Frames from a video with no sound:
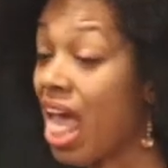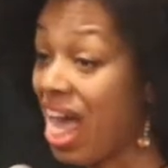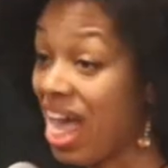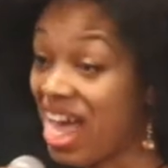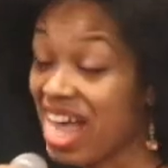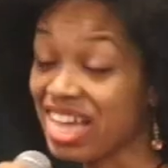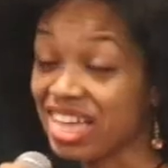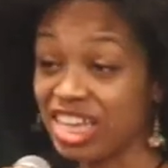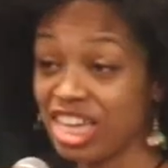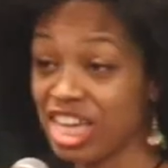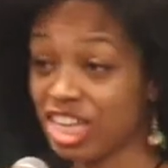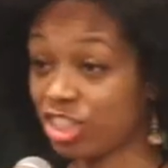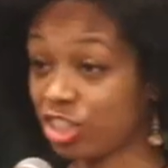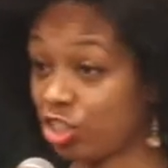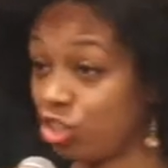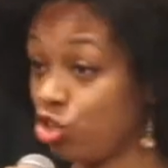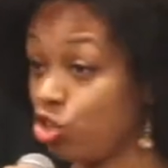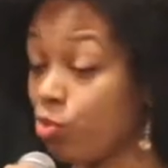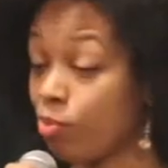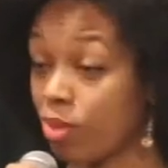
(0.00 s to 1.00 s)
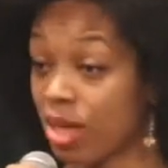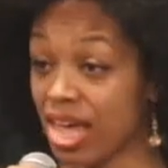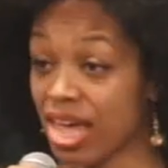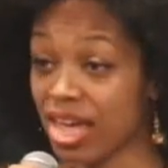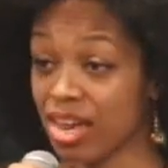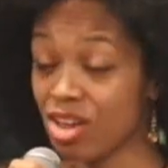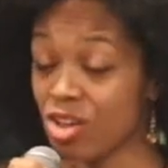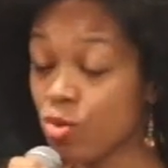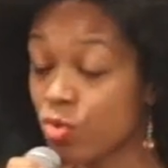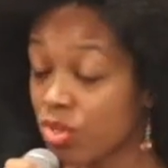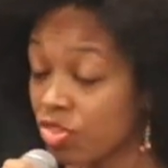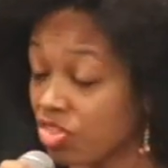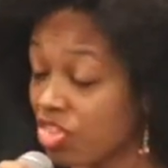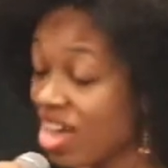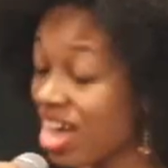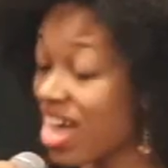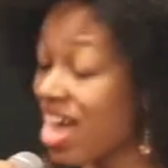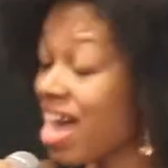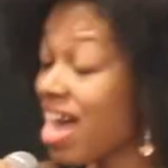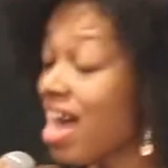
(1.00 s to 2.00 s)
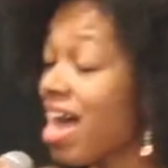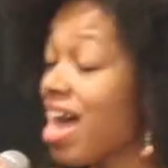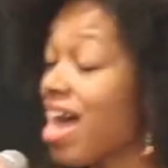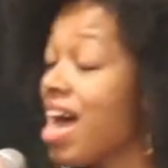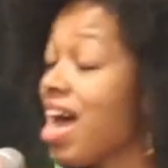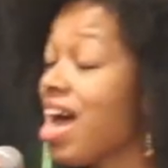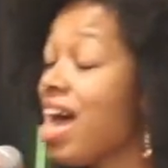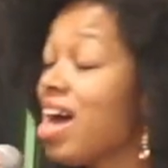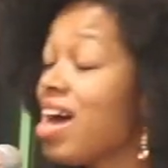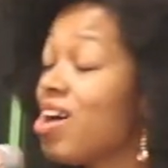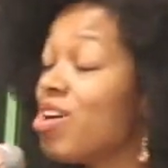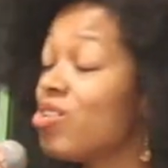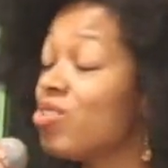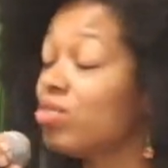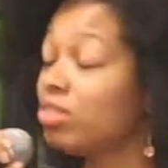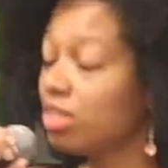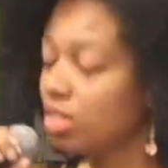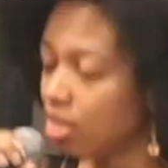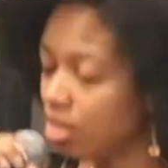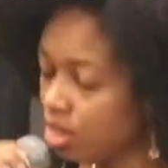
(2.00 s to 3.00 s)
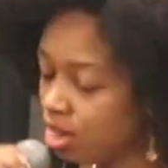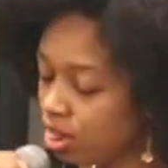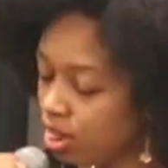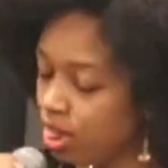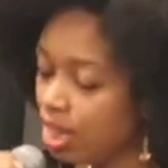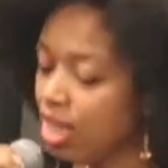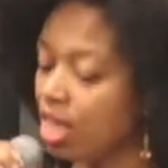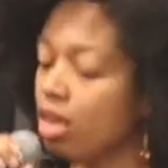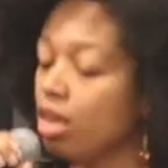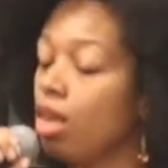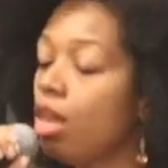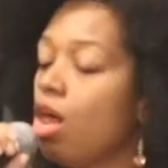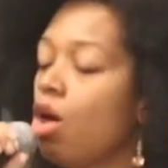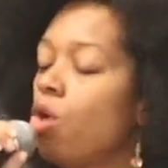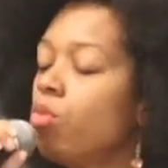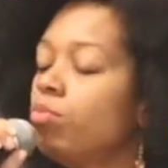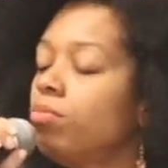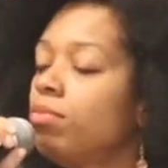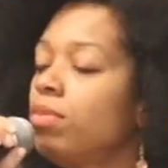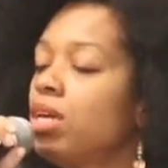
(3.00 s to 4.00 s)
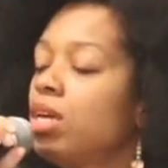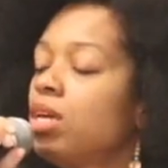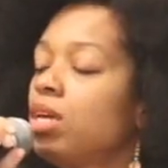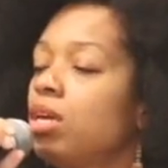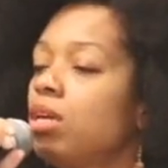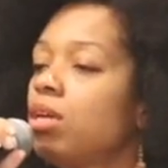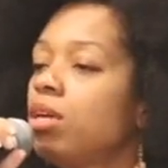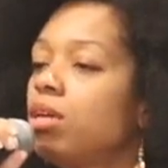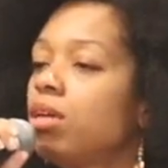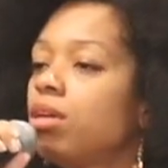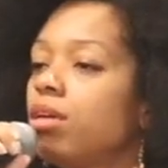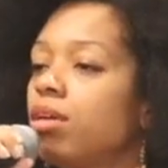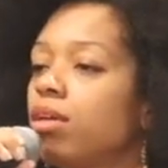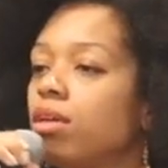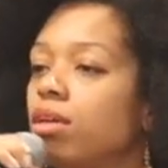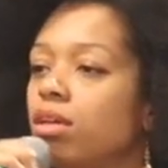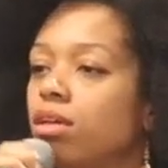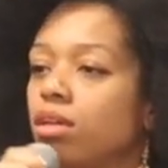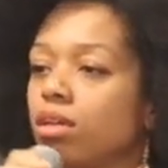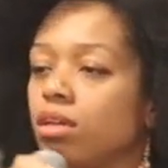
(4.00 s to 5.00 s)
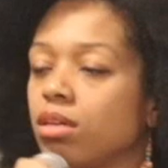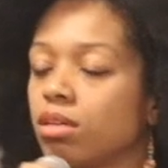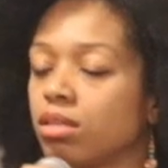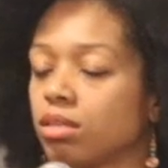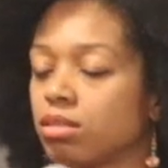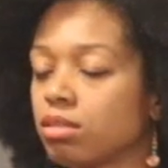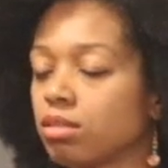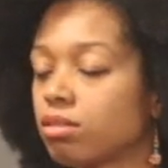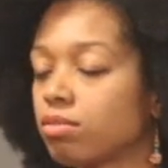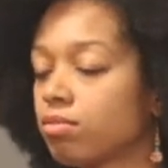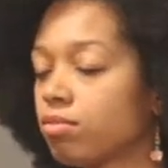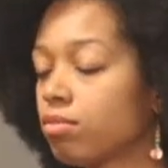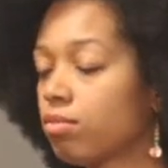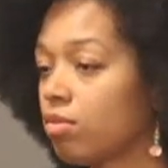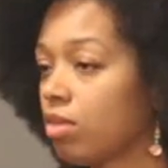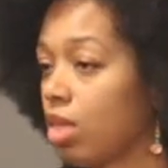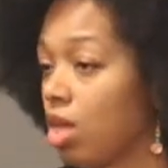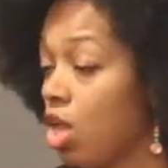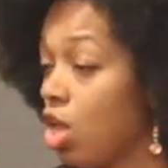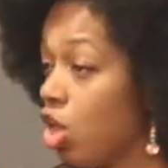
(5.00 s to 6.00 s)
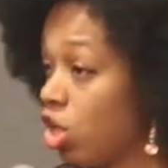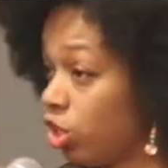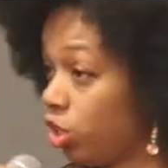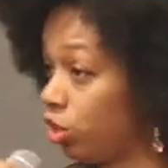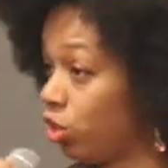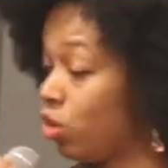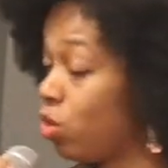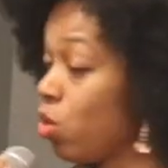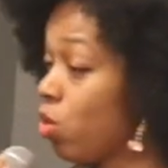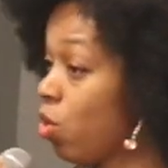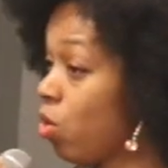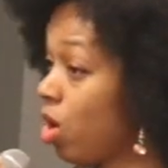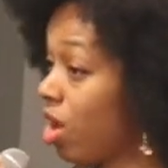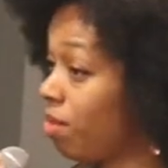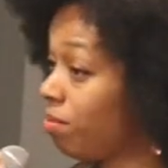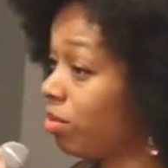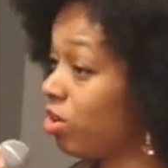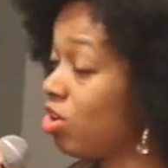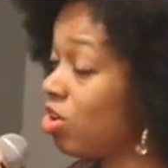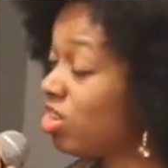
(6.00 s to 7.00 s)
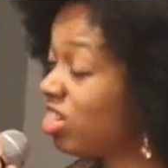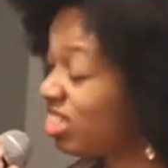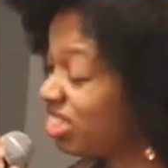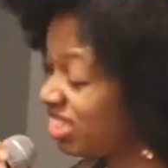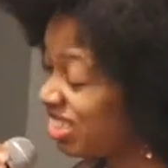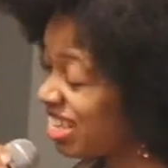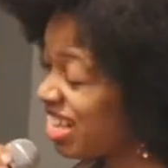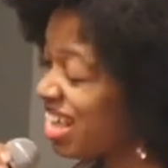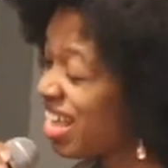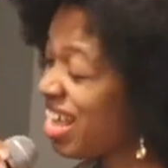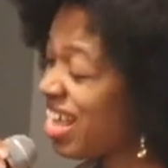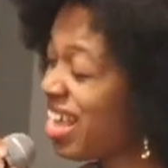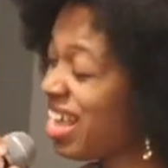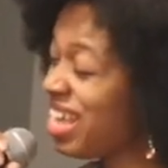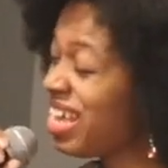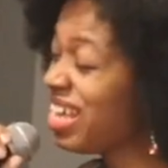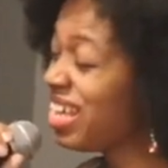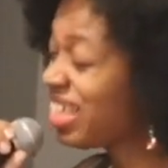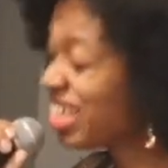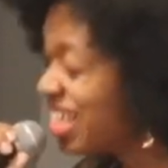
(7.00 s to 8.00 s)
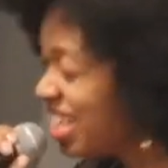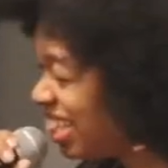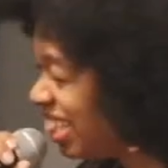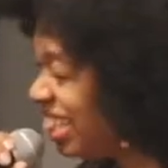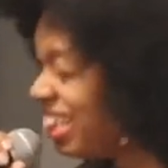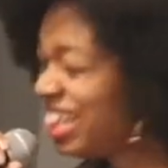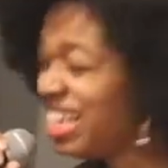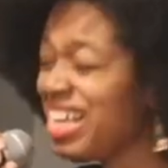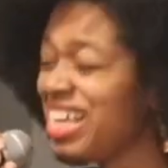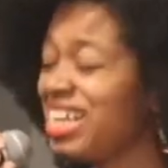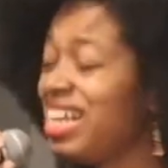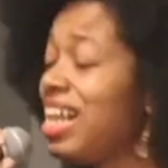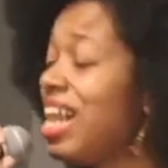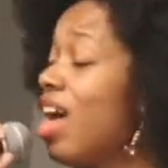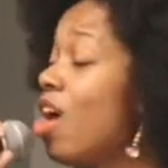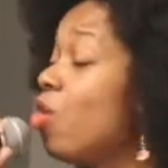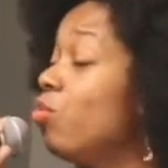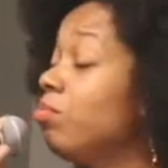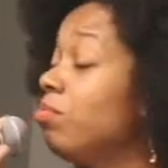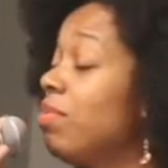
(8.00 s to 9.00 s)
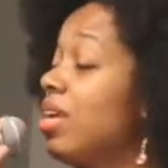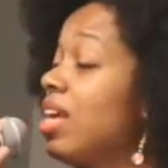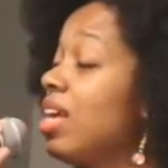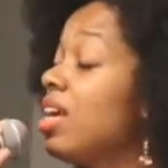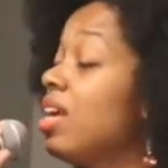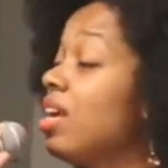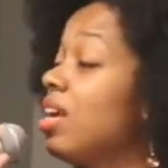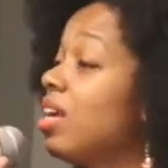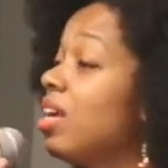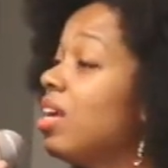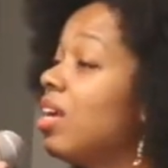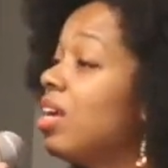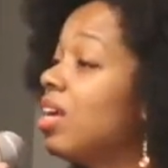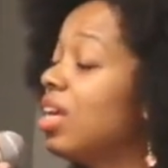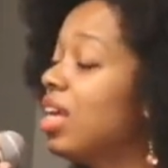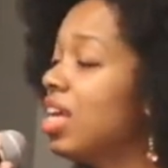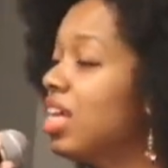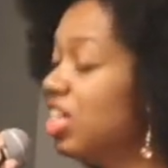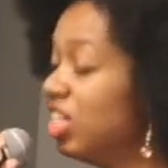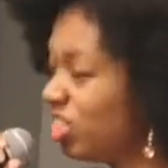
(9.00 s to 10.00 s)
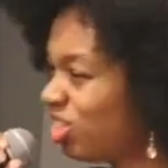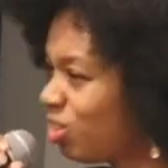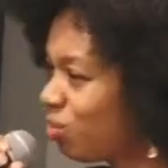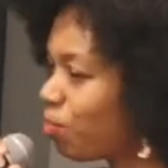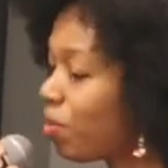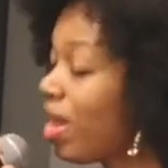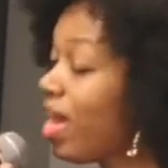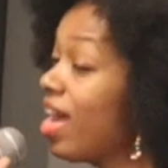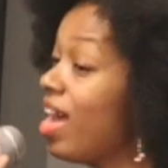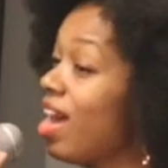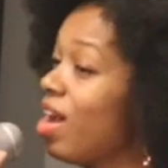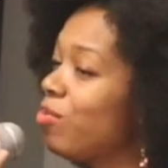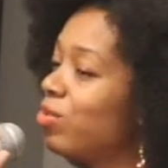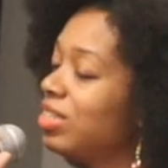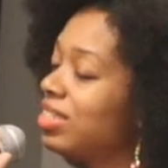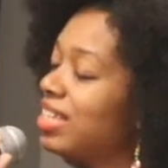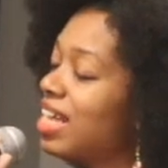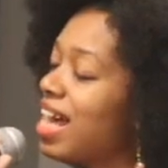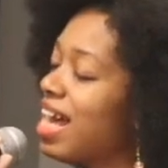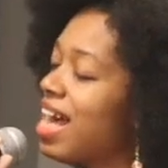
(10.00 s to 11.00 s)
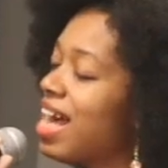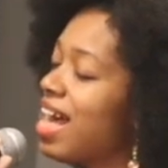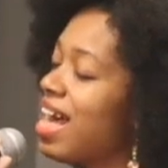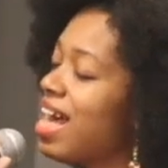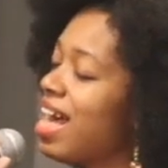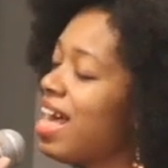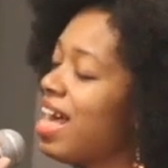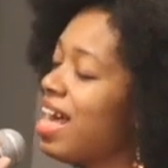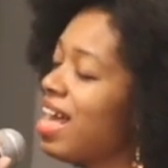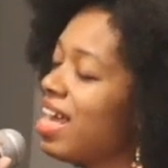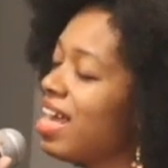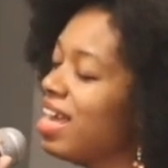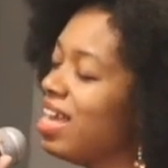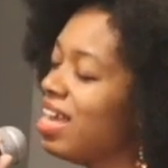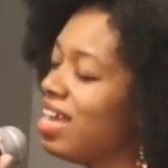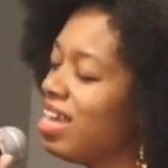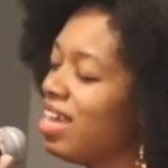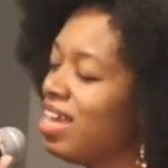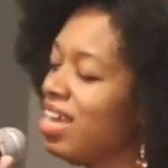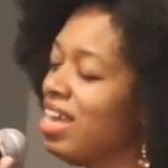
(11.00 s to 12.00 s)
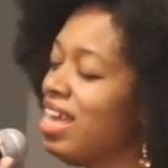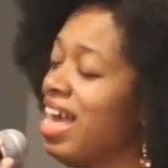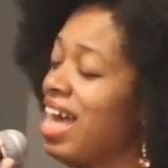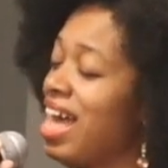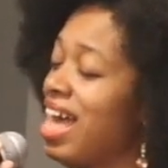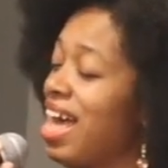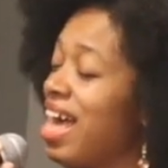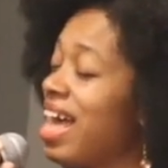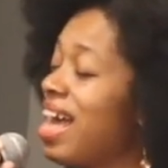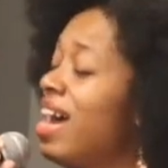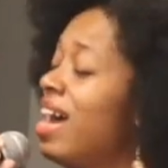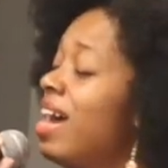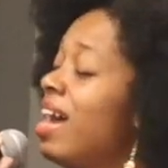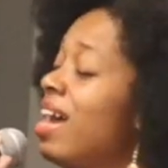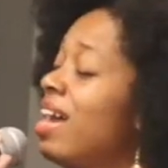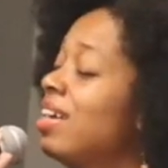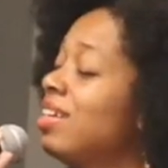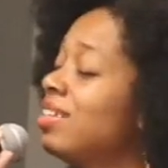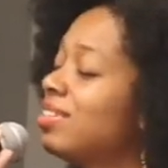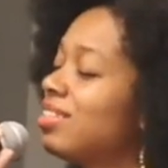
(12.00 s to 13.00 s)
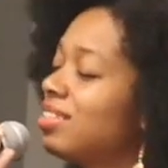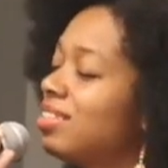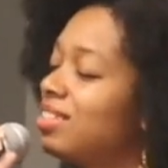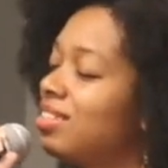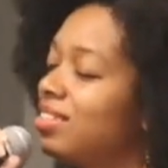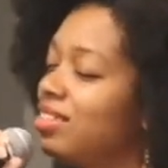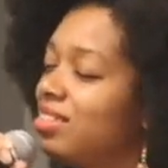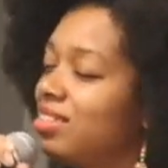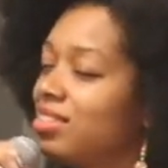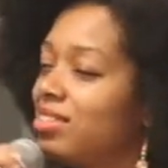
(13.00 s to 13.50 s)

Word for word: I guess you're better without little old me. So I'm gonna take little old me to paradise.